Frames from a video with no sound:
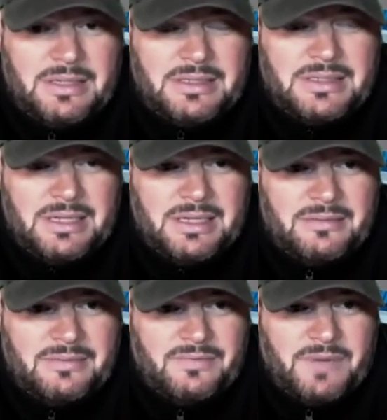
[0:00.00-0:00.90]
That's not
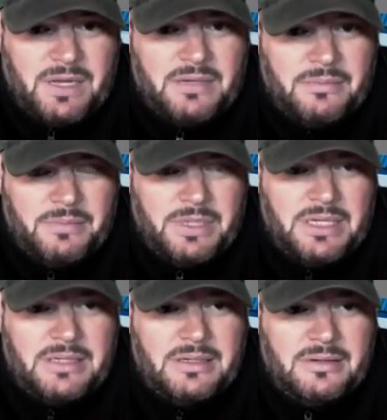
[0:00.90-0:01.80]
fun.
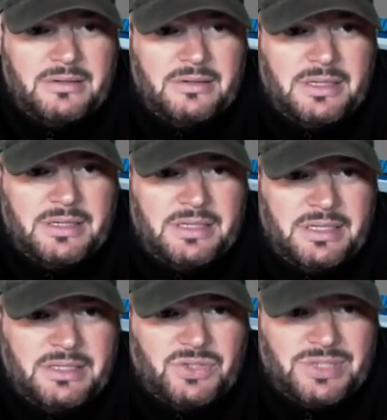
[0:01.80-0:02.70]
But in
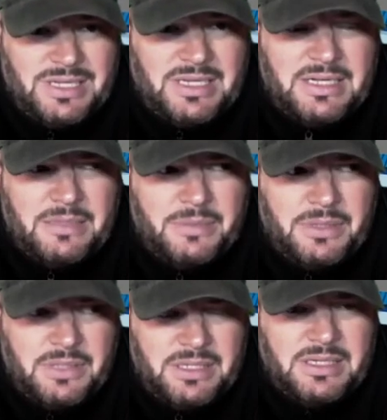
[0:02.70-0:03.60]
each state, I
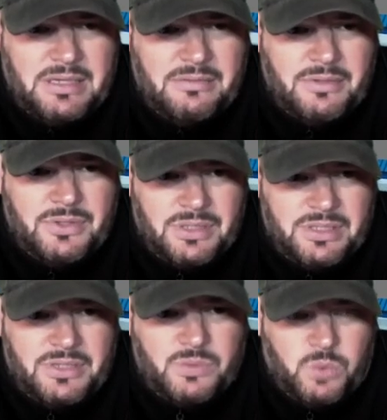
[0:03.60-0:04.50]
believe there's at
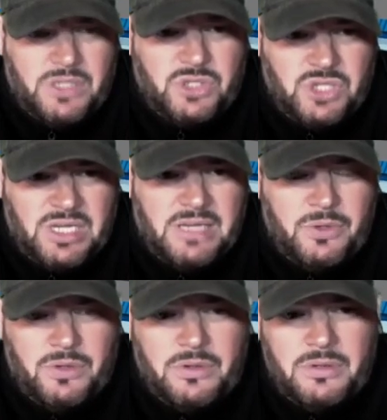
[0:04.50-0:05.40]
least one
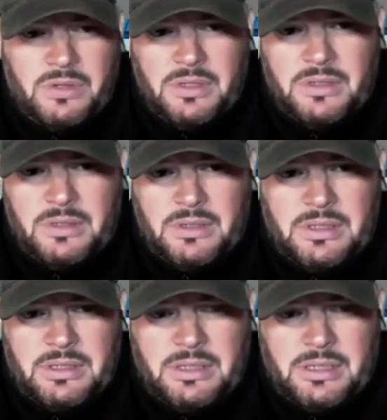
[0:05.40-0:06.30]
chamber
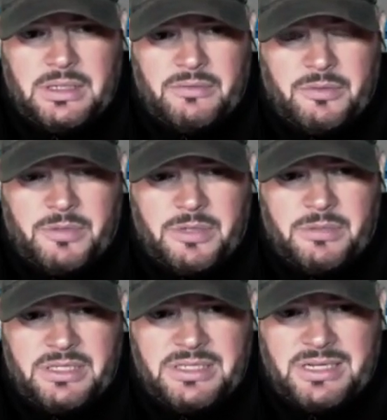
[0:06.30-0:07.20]
of
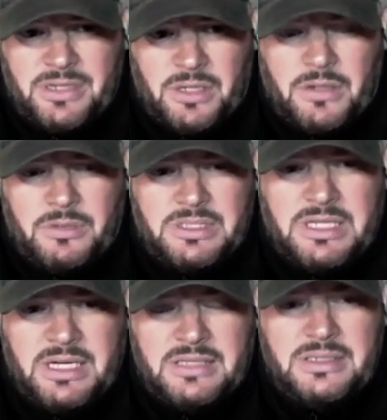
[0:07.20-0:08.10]
Republicans. I know in
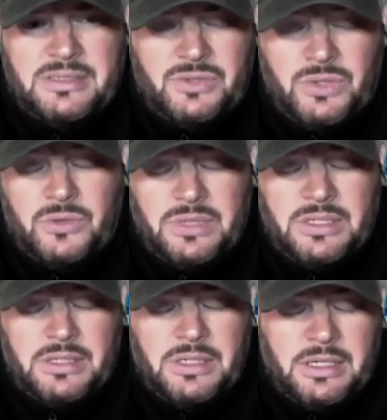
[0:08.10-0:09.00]
Wisconsin, two
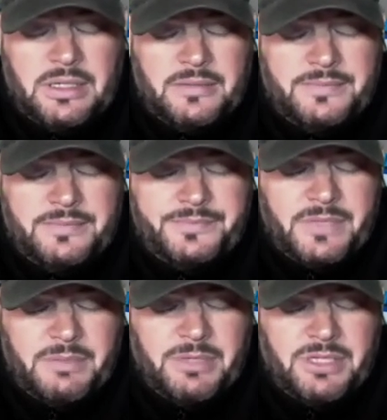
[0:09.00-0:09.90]
in
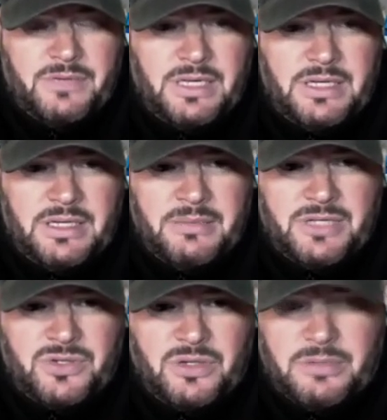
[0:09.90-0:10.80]
Pennsylvania. I'm
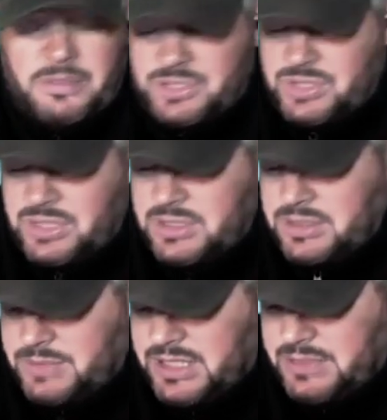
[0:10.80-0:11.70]
not sure about
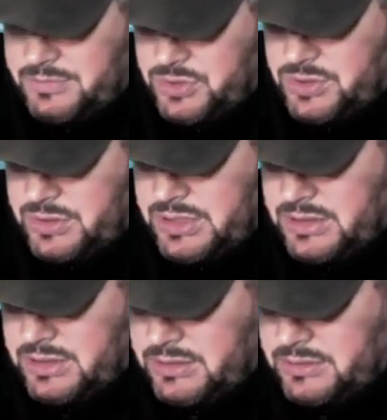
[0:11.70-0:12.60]
Michigan. I'm sure
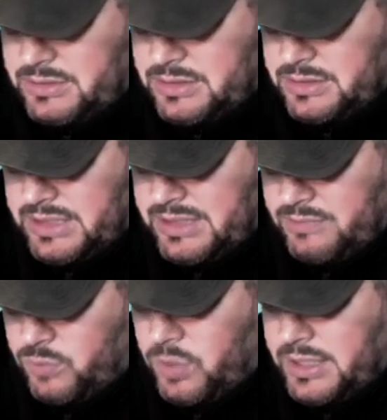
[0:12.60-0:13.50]
they have
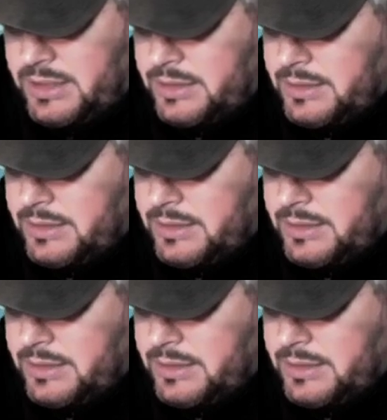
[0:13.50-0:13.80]
one.